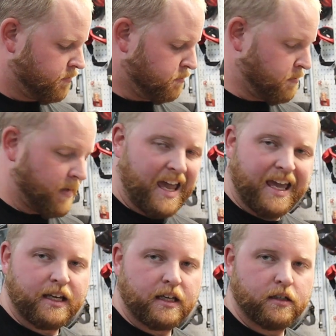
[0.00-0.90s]

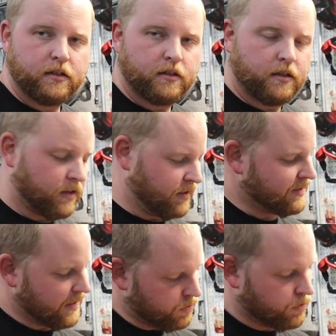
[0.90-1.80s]
make
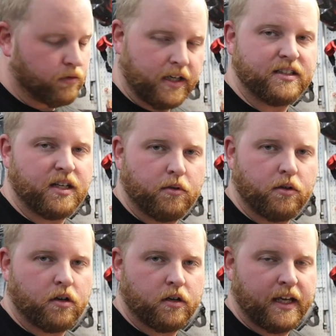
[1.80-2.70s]
this into a
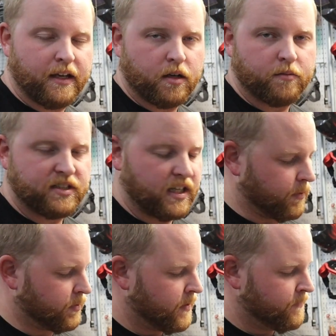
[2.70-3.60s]
double A-arm
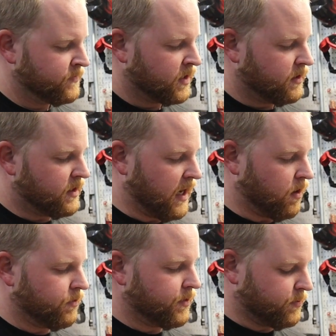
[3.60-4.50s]
setup.
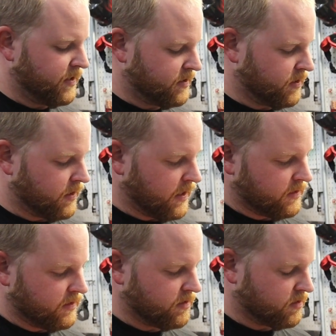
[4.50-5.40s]
Now, the reason
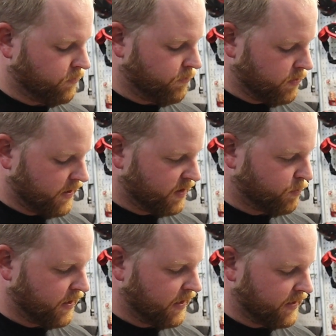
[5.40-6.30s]
that this is a
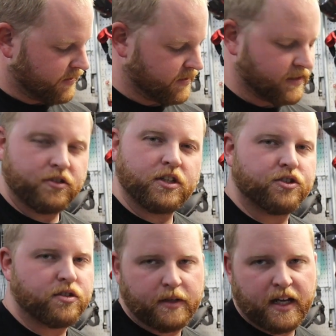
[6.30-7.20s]
full-length plate like this, I was
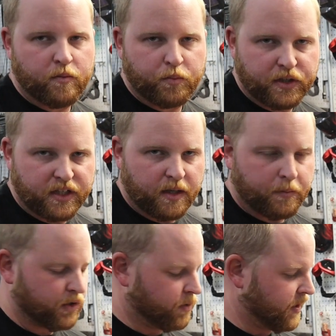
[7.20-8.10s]
going to trim it out and pretty it
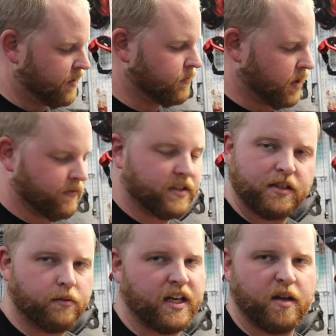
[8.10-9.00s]
up a little bit.
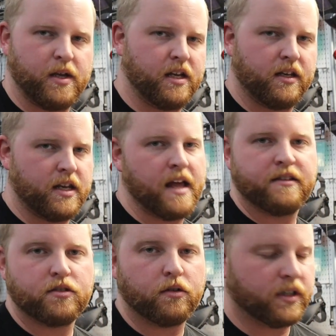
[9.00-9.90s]
Obviously, when I abandoned that,
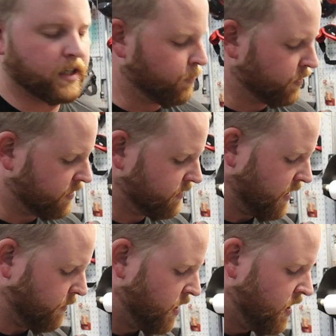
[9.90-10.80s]
it's totally not worth the
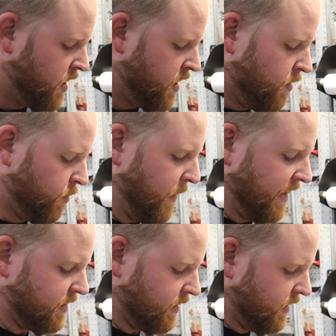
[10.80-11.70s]
time. But
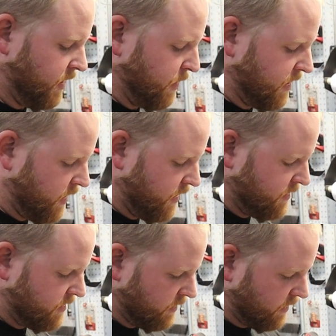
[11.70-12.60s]
basically,
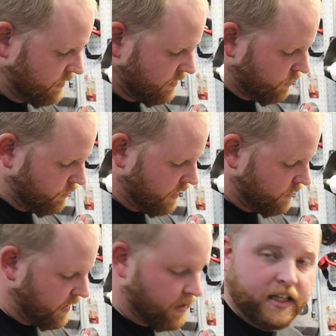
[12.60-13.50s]
because this little
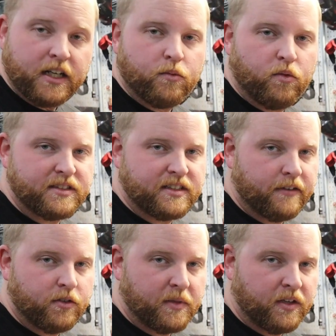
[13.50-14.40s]
ear down here was
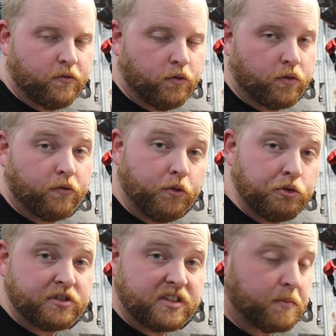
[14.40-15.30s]
never meant for
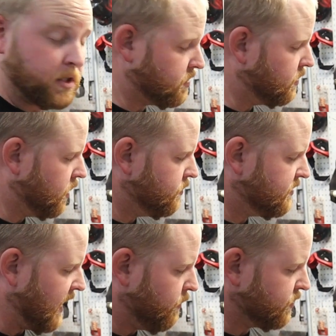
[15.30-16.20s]
full suspension
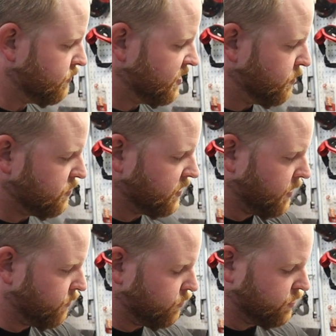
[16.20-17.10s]
loads, that was always supposed to
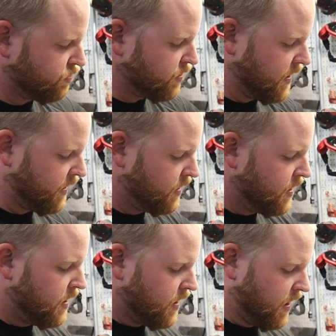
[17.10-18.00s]
come through the strut,
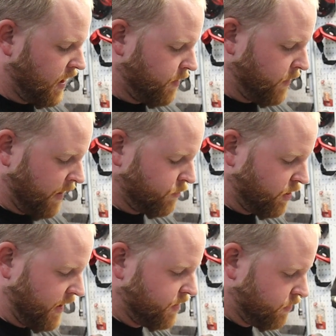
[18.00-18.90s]
I'm
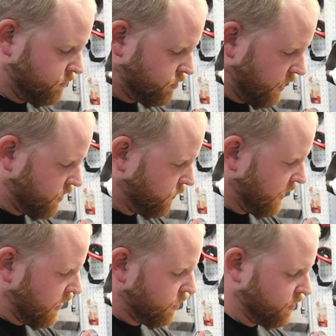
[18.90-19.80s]
trying to transfer
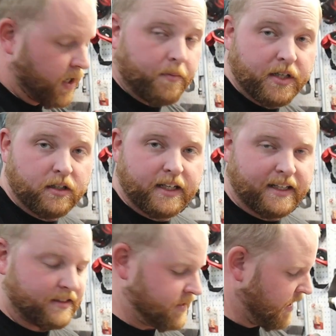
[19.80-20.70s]
that load up there, like
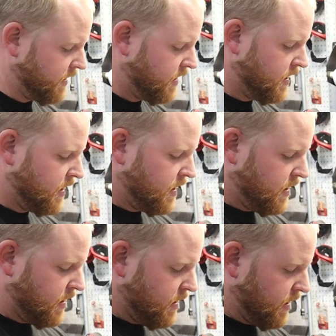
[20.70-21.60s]
I said.
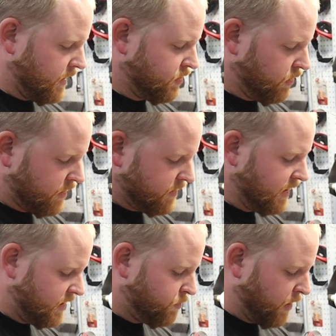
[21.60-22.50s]
And so you can
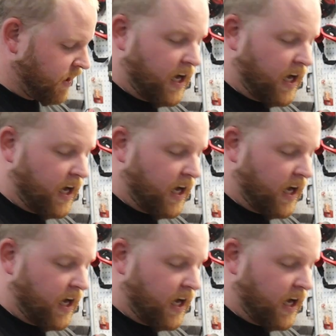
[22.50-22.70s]
see this big